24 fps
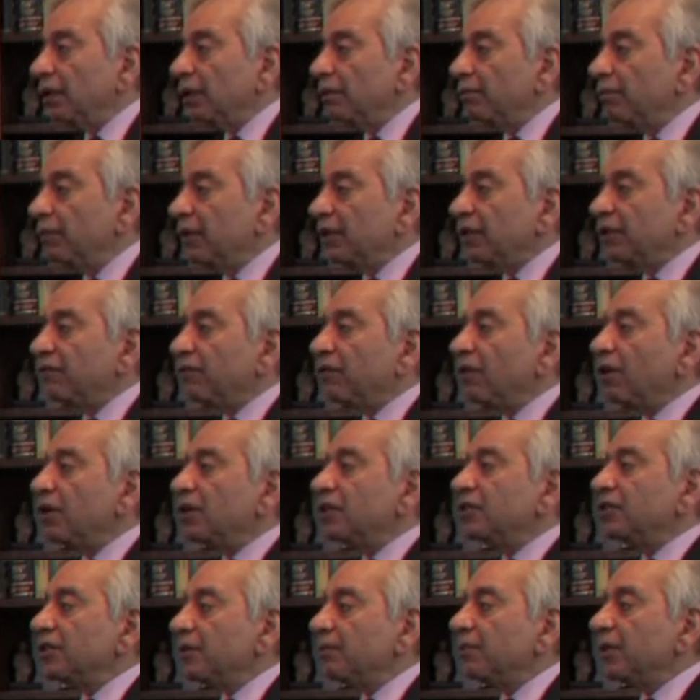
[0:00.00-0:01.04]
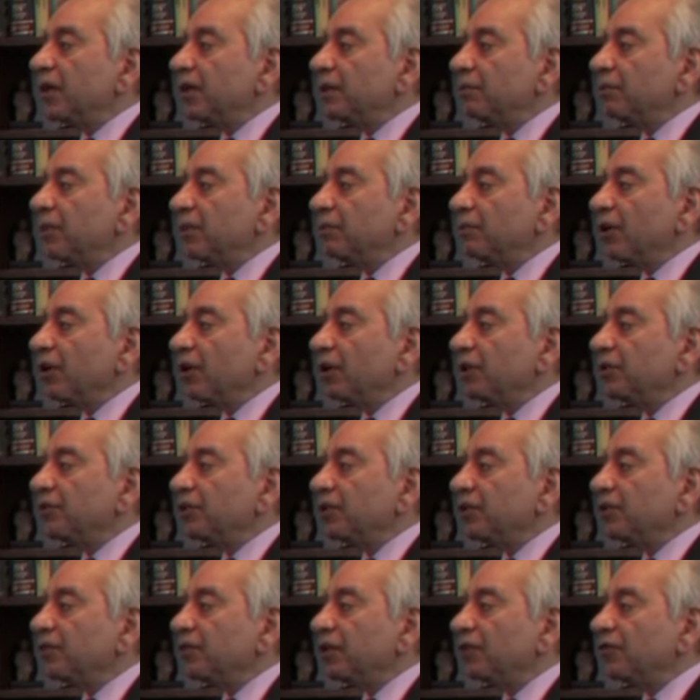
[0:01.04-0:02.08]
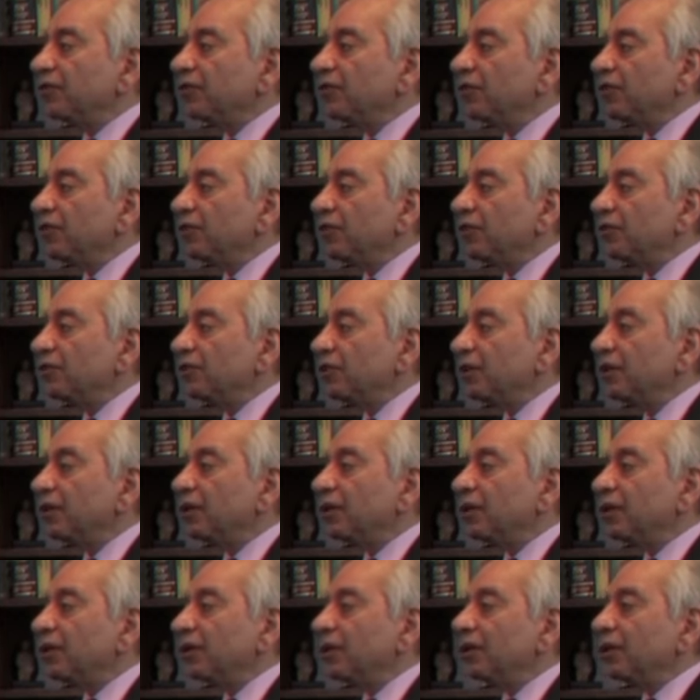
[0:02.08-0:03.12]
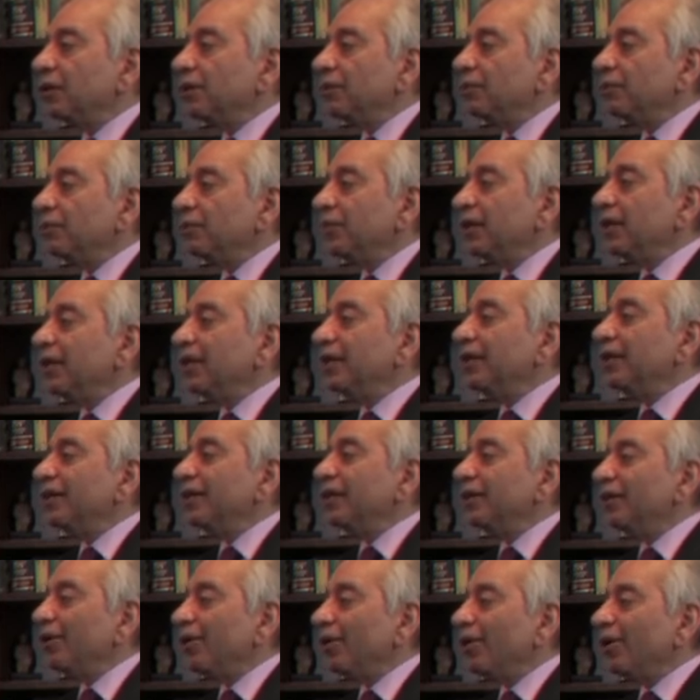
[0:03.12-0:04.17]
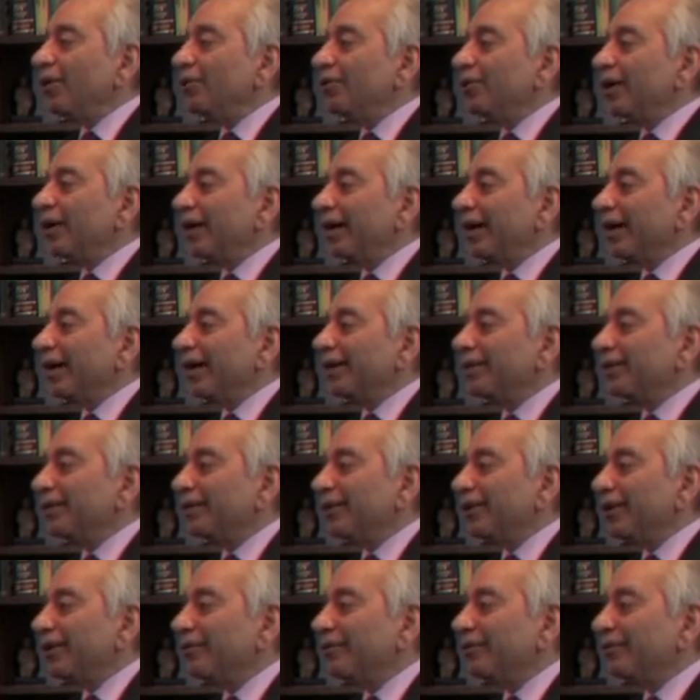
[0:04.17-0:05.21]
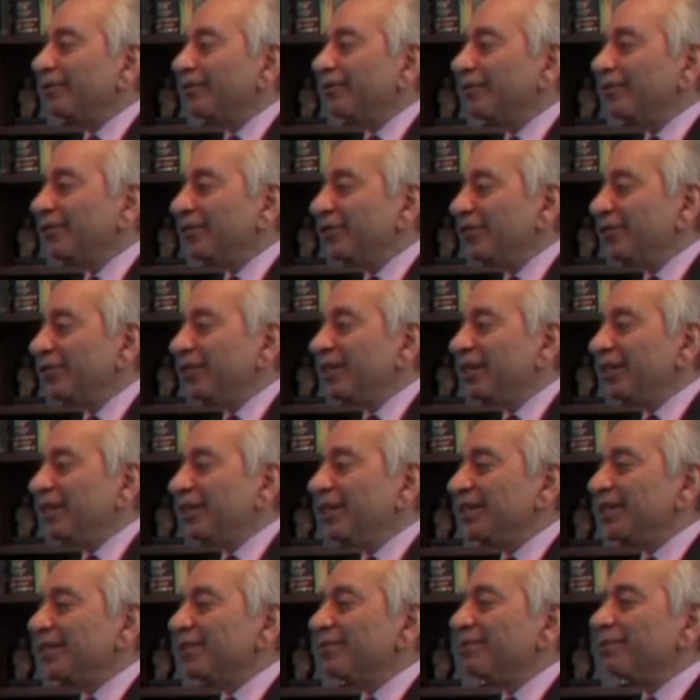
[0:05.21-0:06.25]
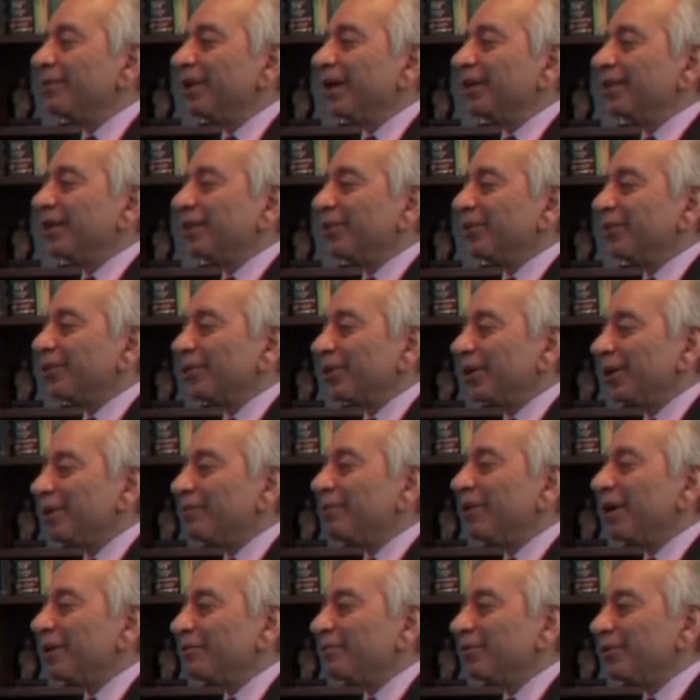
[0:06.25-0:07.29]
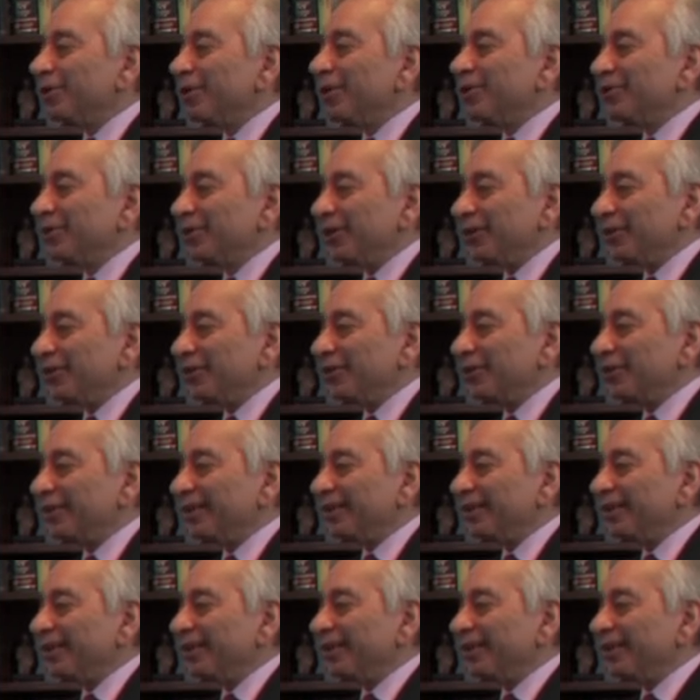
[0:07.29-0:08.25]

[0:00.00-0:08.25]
But the Forest Department policy was focused merely on the collection of seeds by the local populations.